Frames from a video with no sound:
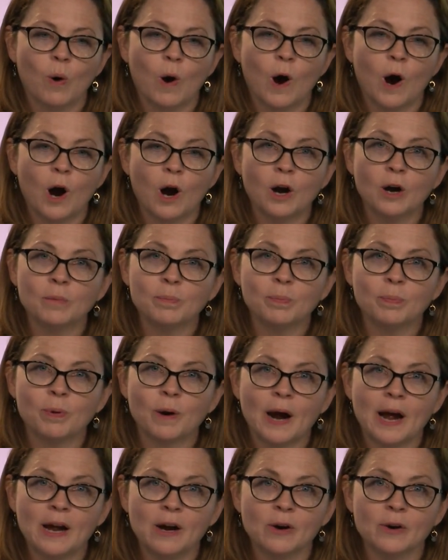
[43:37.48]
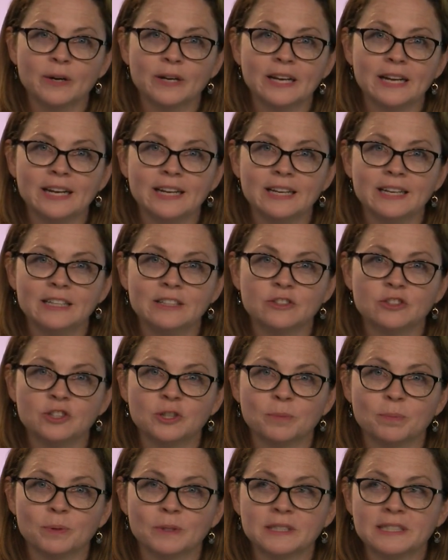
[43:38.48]
our priority is
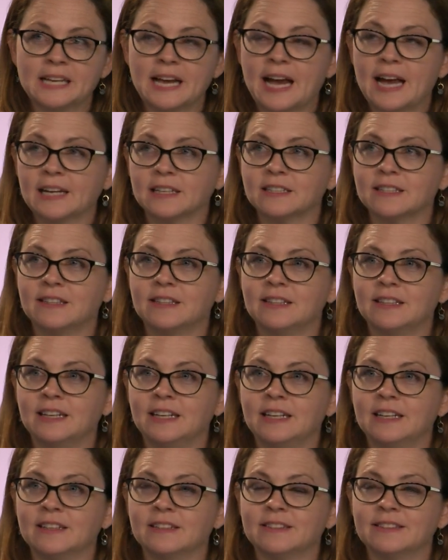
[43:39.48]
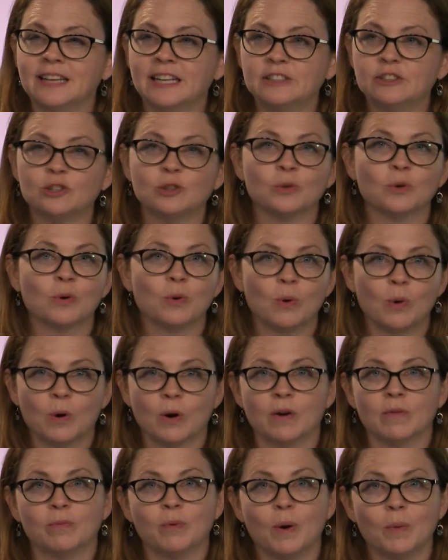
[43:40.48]
to protect the essential
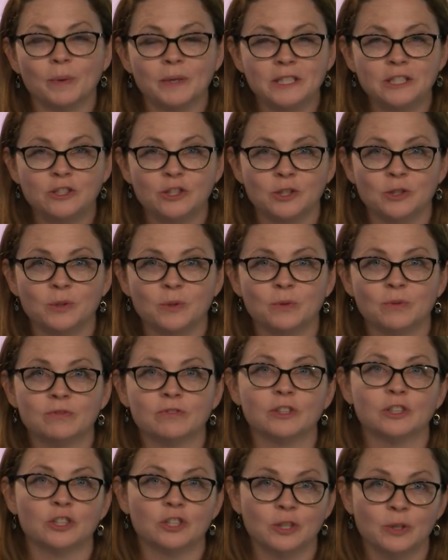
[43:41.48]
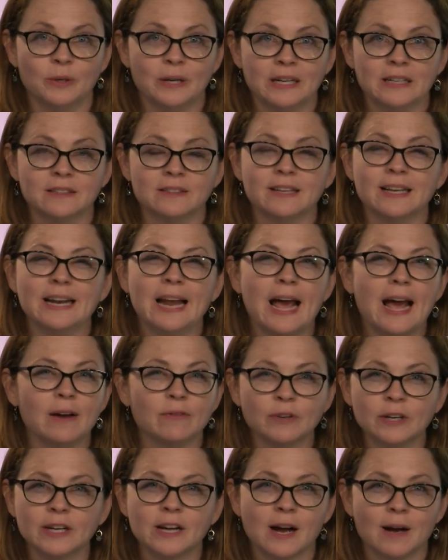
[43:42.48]
core of what we do for students, and
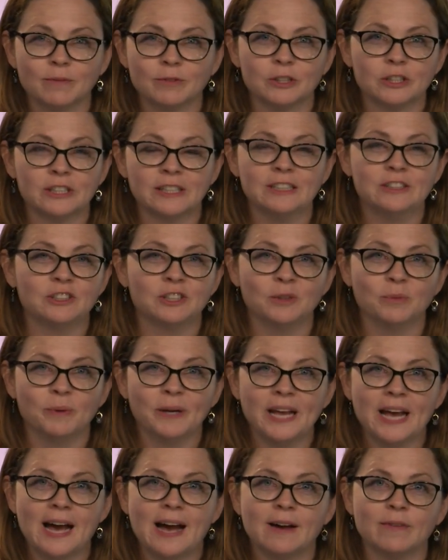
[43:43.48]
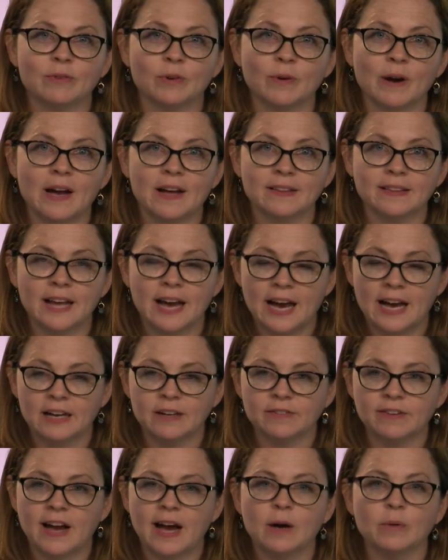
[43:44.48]
every conversation we have around that,
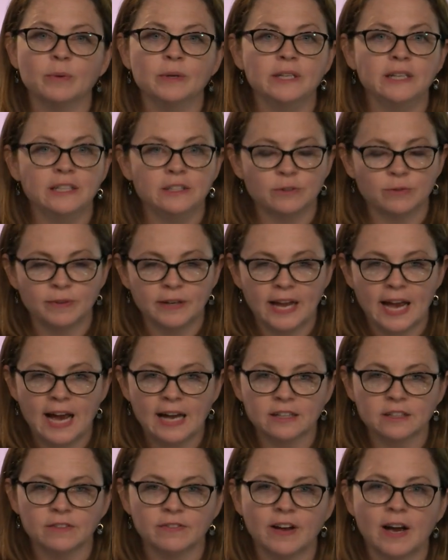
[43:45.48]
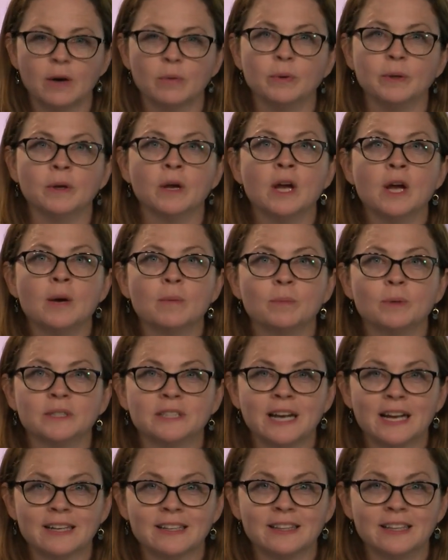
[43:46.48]
of how we need to react, of how we
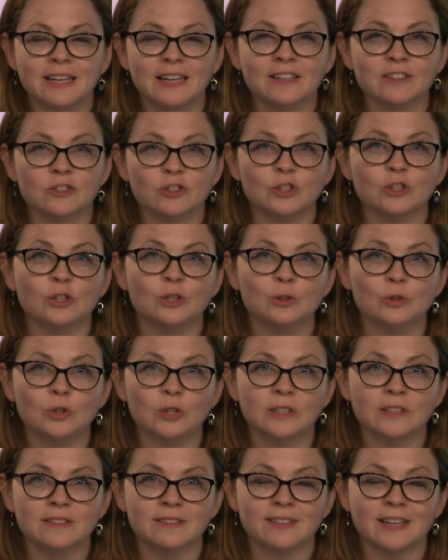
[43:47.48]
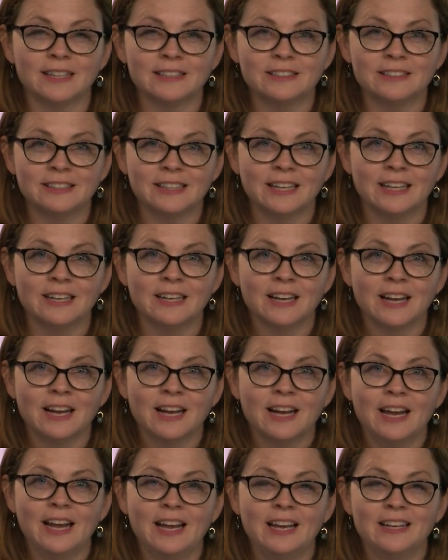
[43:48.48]
protect the institution such that
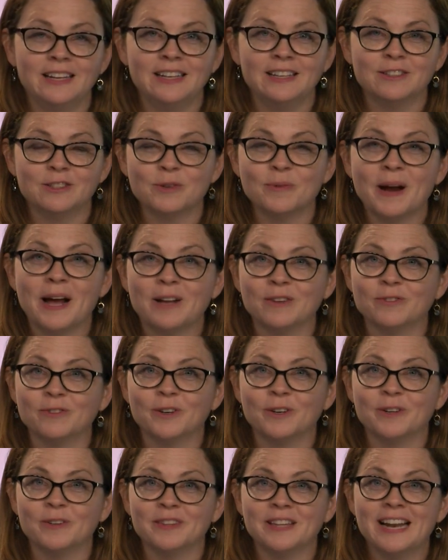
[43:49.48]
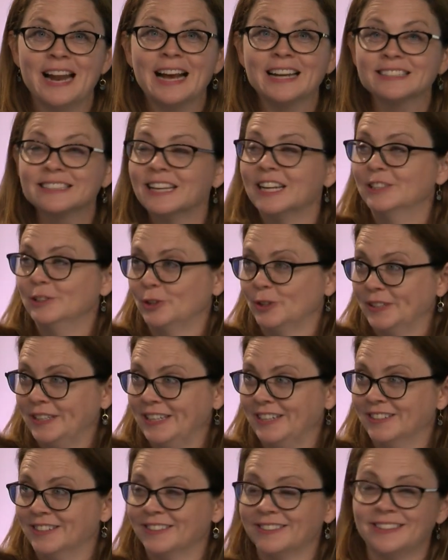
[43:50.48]
it is around for the next 100
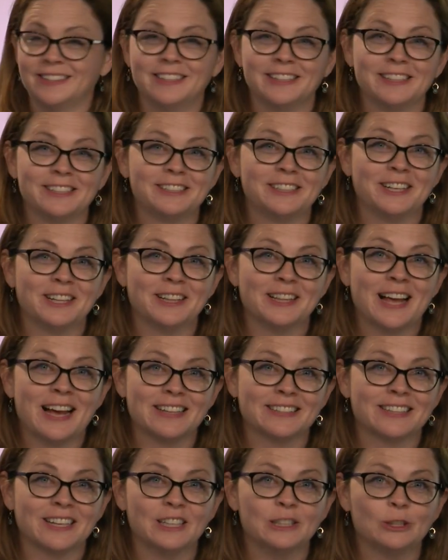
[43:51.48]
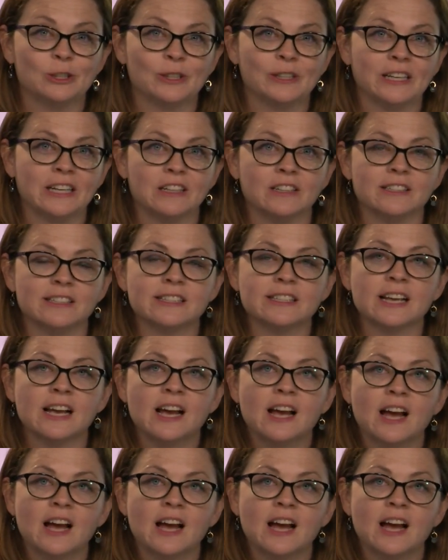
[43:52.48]
years, in addition to the last 100 years,